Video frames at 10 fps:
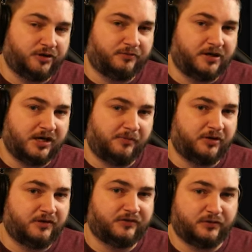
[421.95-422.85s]
rare
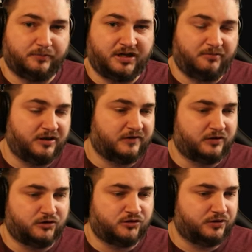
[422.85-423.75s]
amulet, so maybe it's a
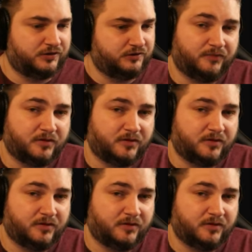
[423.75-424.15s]
good choice.